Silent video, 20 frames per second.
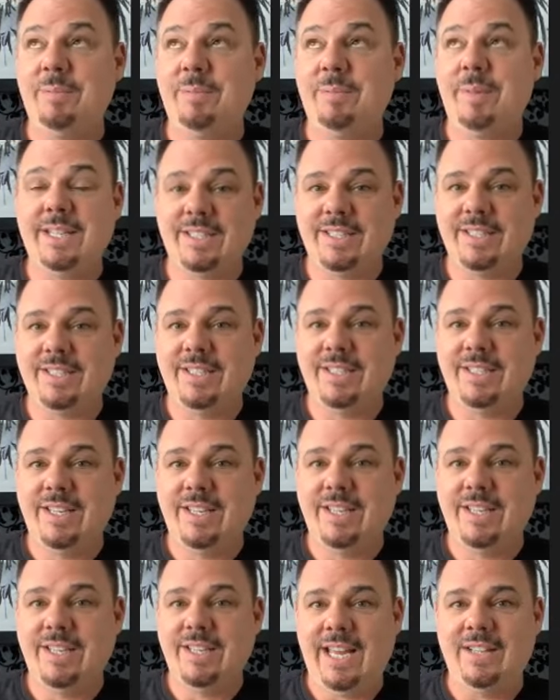It was
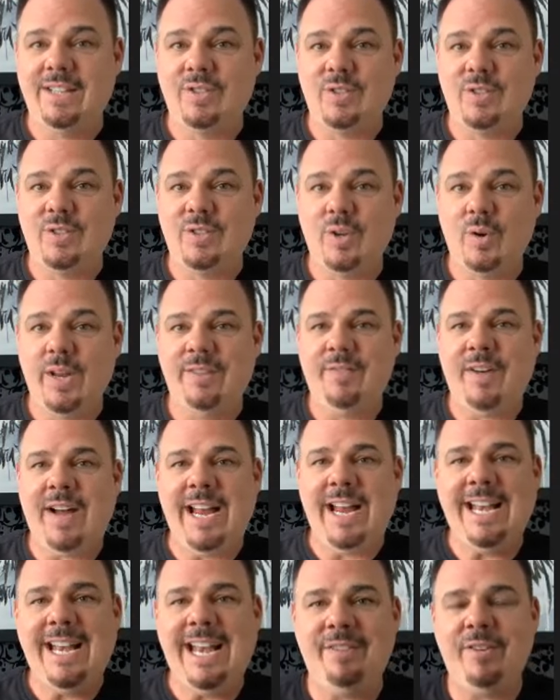amazing. And
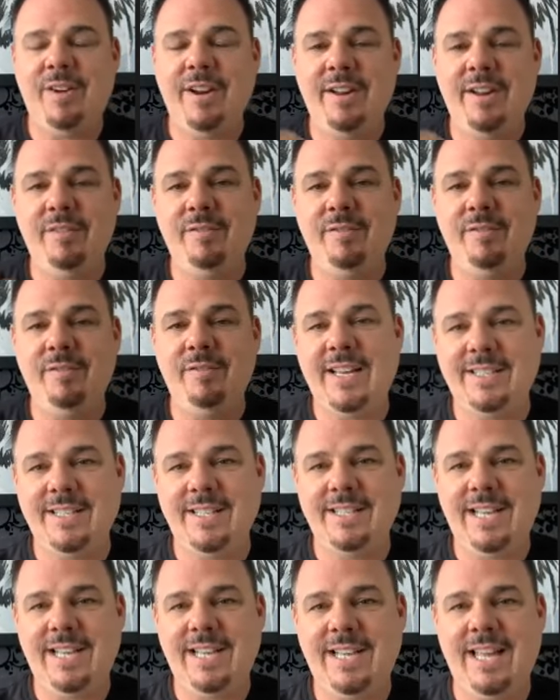so if I never had
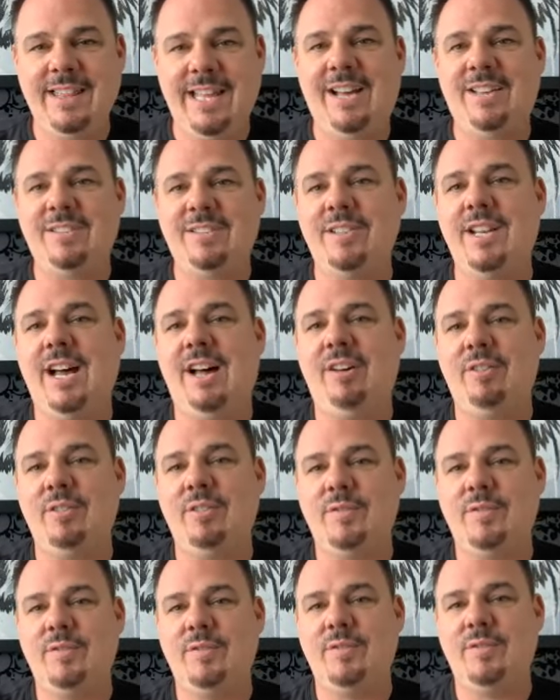invested ten
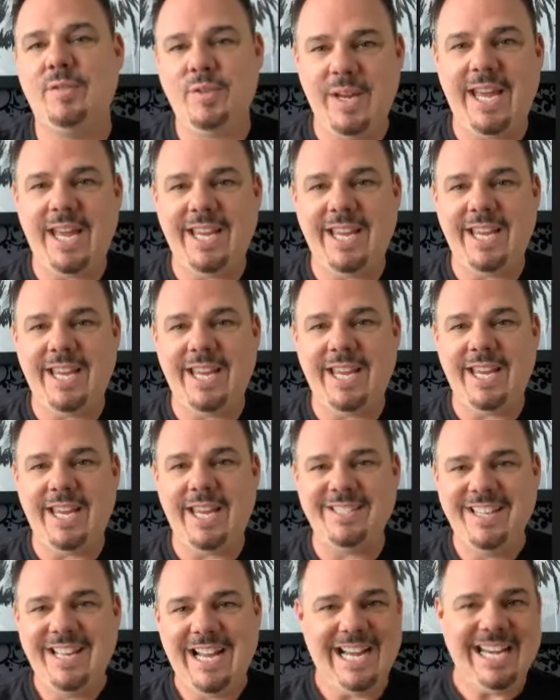thousand dollars for two
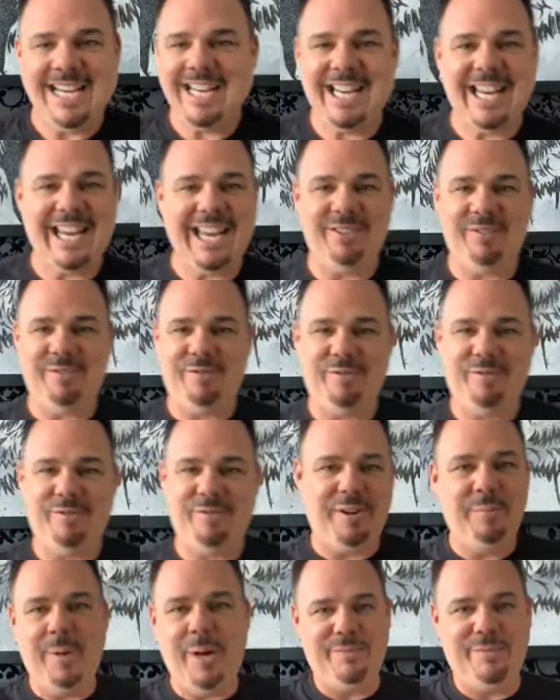days, I didn't
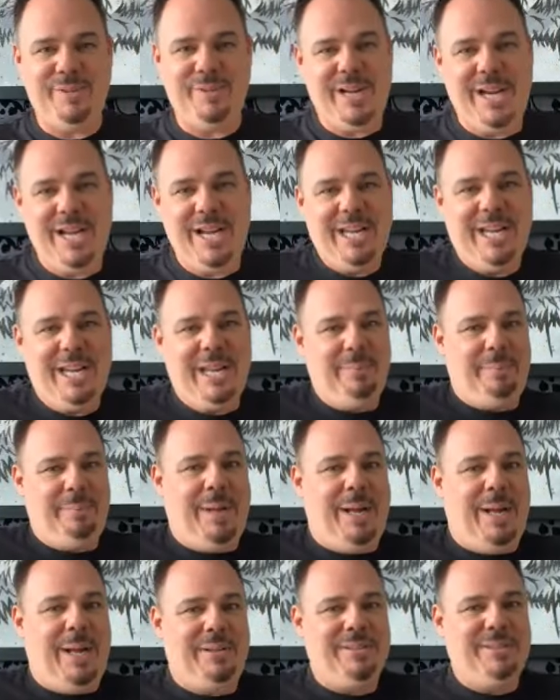get free buffer. I
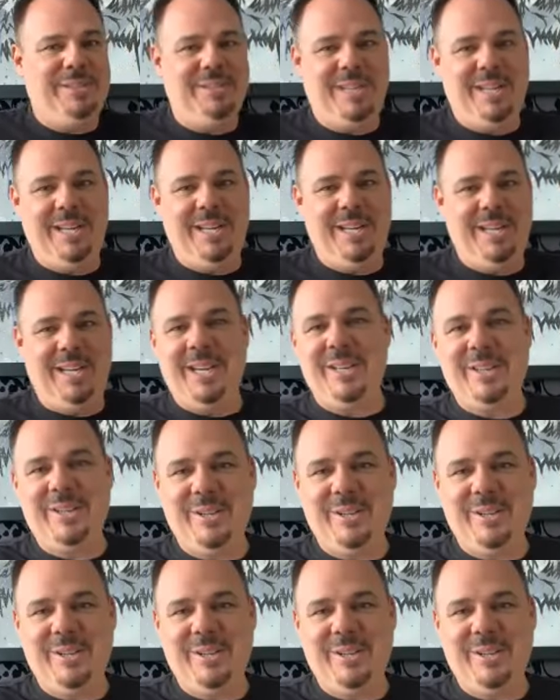didn't get polishes.